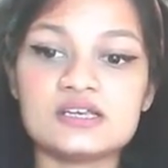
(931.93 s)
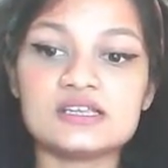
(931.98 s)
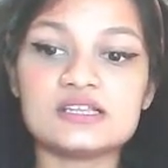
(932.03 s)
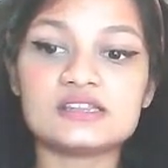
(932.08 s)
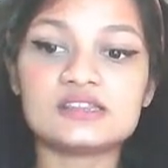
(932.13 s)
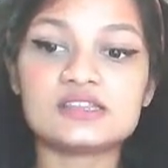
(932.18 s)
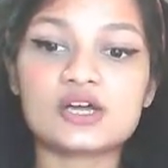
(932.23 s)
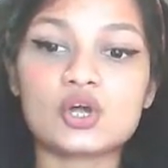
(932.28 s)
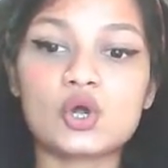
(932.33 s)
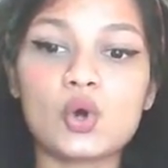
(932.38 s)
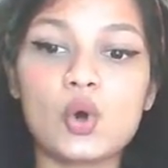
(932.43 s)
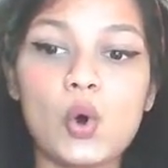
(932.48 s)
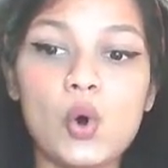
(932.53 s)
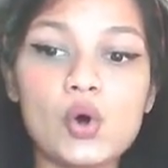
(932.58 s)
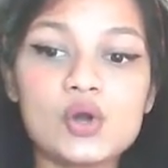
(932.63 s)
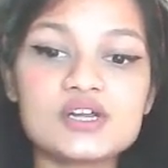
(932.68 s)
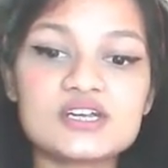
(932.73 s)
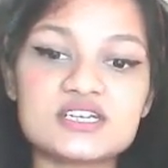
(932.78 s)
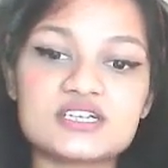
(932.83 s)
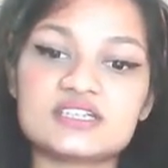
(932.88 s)
The
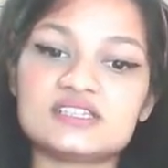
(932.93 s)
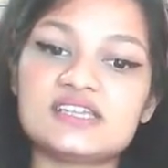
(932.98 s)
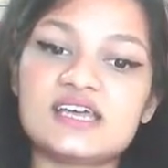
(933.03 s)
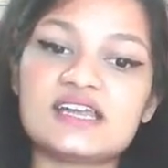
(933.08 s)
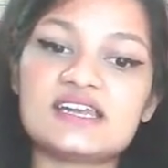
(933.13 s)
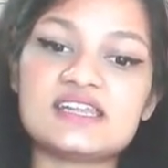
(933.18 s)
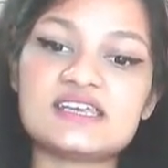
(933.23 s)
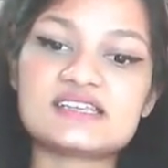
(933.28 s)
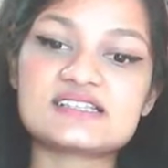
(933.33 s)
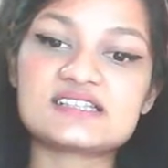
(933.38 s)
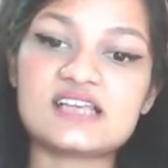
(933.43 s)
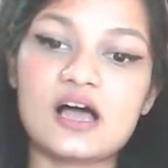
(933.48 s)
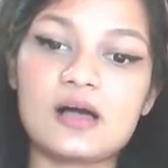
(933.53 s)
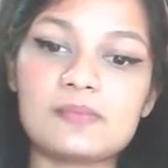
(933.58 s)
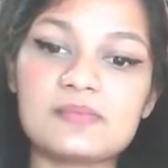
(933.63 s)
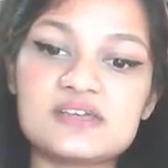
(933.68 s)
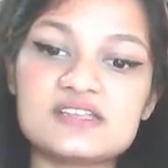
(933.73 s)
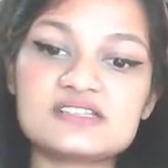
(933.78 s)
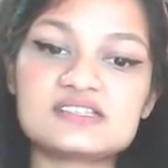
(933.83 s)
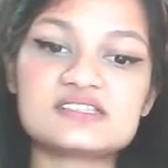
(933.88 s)
court then
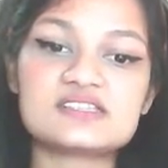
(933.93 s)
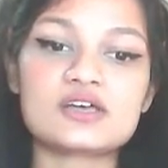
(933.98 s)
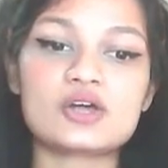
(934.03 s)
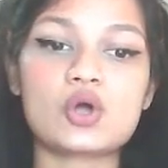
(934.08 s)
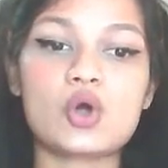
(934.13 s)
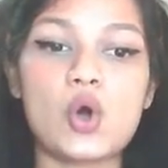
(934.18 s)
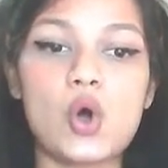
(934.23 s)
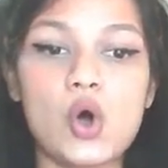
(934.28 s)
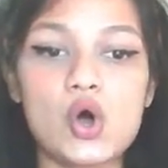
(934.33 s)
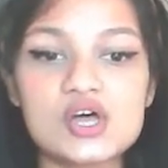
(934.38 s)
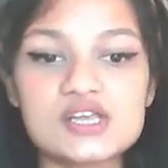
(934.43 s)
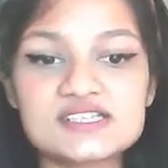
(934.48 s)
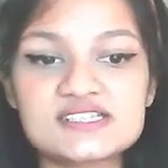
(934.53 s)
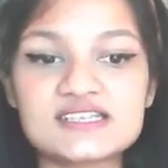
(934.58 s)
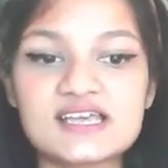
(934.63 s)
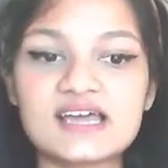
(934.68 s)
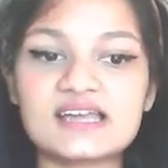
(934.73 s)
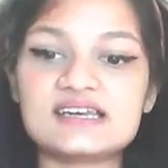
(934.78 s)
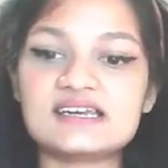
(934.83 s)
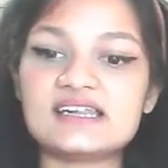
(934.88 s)
examines the cause
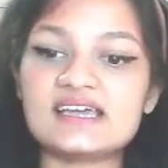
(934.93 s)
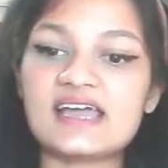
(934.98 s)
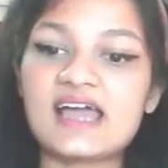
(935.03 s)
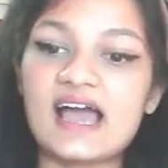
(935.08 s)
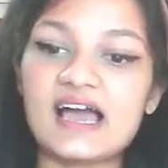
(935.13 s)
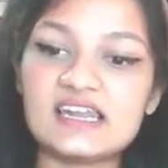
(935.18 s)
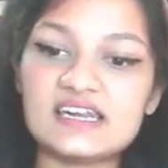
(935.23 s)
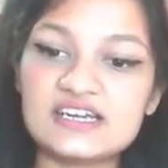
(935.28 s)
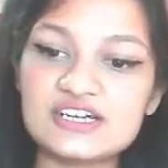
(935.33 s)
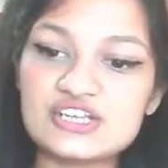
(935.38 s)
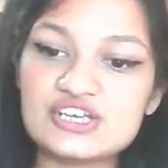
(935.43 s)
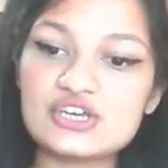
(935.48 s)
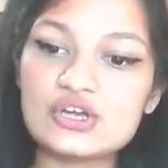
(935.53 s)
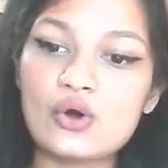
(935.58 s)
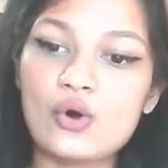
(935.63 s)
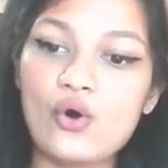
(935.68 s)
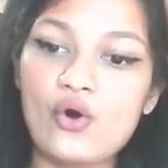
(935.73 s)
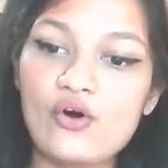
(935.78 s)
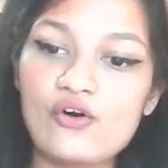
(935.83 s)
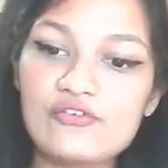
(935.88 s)
and legality
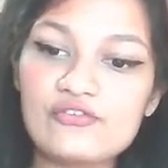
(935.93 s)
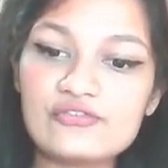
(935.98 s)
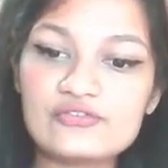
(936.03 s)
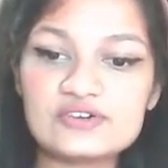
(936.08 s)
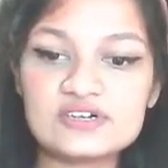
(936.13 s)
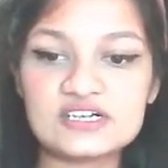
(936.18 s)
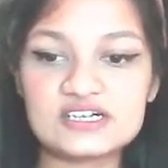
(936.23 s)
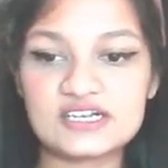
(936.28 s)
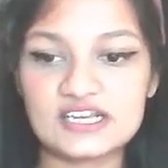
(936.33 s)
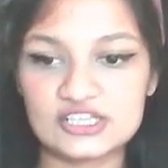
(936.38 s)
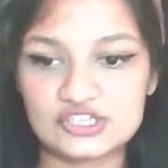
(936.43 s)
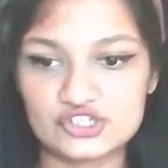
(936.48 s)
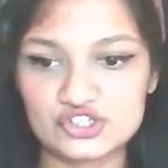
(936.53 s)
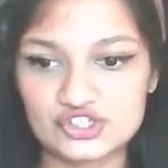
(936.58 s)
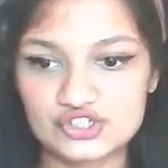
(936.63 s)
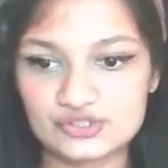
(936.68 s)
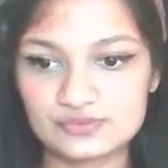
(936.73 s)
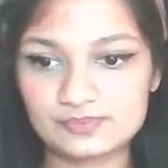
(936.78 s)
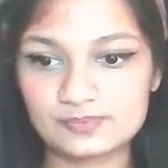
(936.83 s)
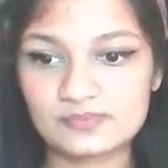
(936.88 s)
of
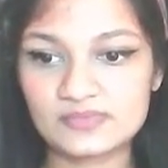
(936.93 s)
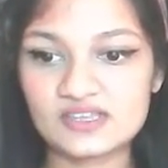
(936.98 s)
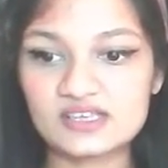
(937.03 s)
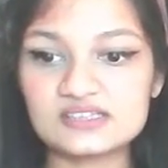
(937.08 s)
detention.